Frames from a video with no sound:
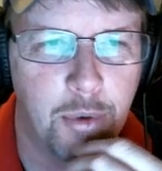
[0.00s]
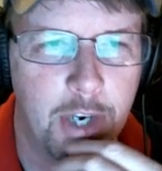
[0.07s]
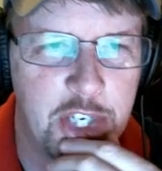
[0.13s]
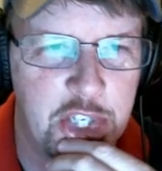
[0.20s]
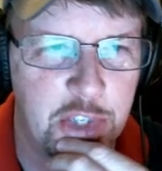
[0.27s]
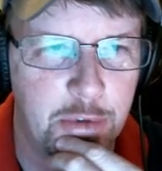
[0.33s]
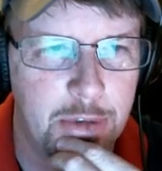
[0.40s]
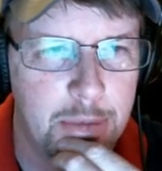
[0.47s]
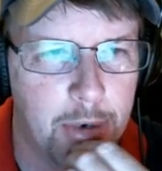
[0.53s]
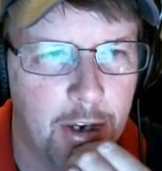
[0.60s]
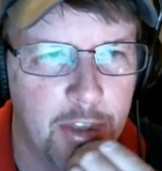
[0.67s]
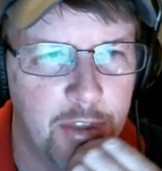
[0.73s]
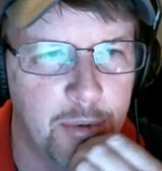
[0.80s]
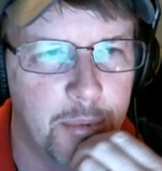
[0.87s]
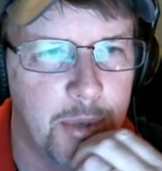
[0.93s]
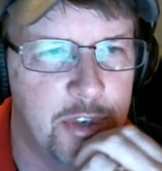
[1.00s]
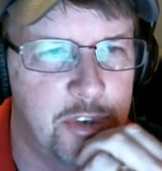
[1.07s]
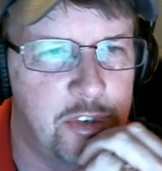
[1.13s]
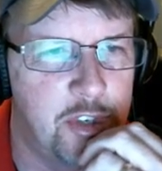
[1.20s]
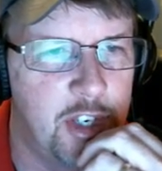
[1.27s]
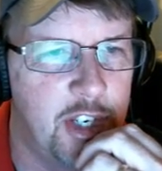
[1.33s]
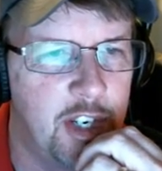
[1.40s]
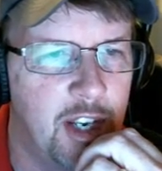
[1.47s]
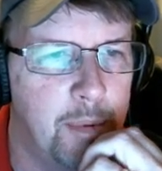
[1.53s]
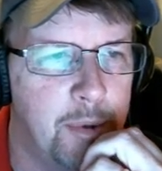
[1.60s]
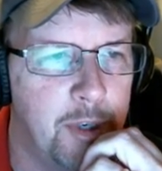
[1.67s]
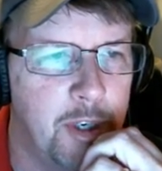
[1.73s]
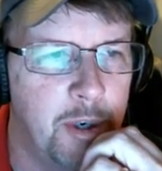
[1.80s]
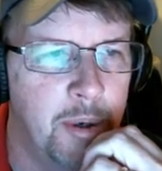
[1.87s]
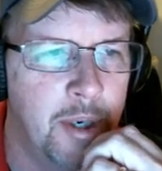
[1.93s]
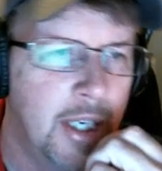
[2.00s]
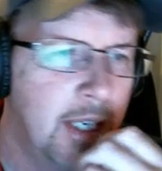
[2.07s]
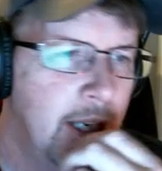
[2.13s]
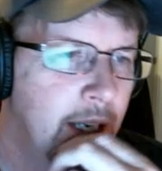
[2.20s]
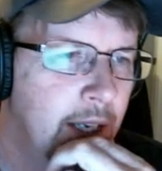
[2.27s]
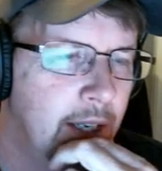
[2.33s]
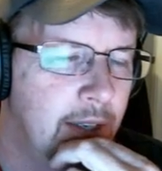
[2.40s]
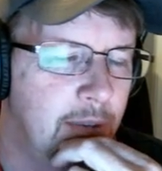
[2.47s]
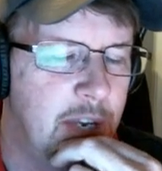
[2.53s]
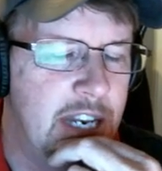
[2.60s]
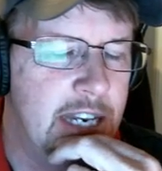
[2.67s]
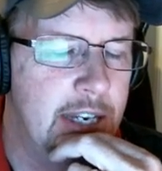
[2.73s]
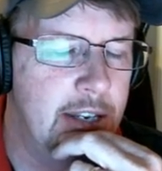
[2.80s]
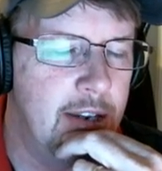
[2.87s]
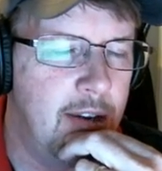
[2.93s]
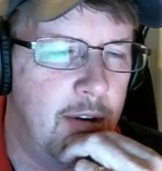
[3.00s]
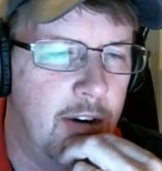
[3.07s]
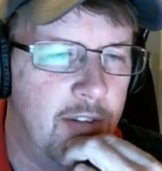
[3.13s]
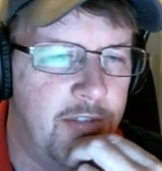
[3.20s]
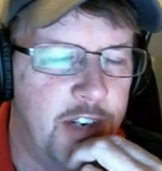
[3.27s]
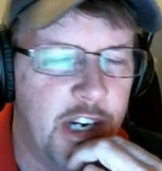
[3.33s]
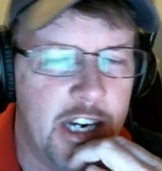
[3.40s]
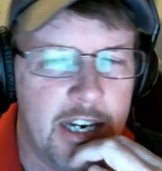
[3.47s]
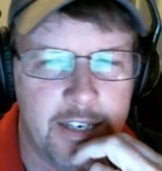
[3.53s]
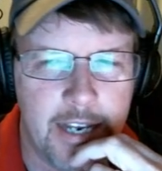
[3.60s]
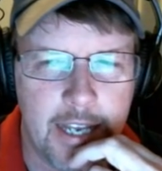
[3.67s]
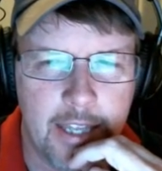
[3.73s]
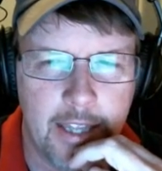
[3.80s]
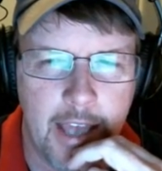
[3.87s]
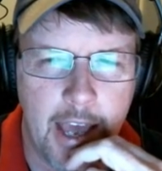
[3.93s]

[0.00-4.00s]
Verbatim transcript: Why should we bother with CW? But you know, if you're going to take that